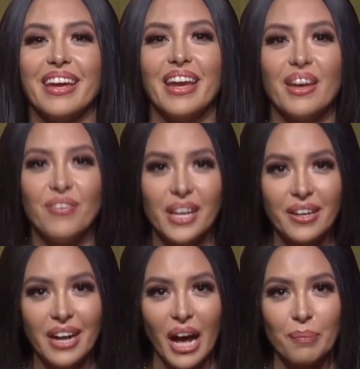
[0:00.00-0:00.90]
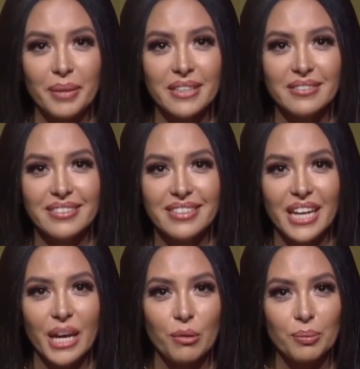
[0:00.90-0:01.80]
If he could help it,
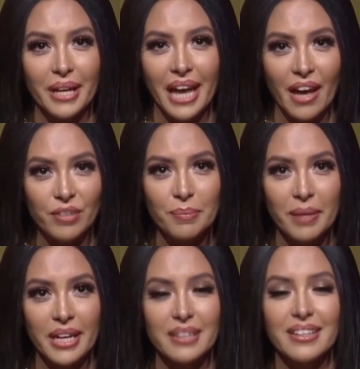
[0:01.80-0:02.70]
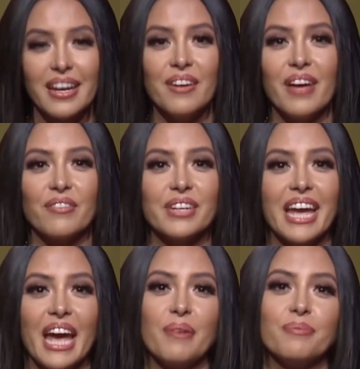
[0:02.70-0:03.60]
he would play every minute of every
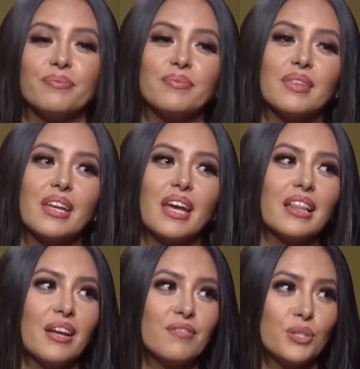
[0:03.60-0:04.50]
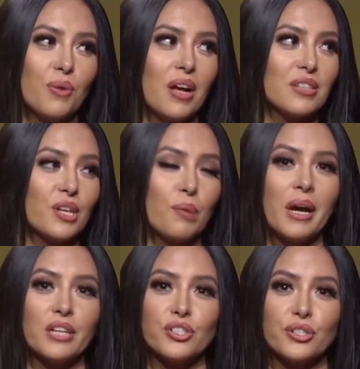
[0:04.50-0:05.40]
game. He loved you all so much.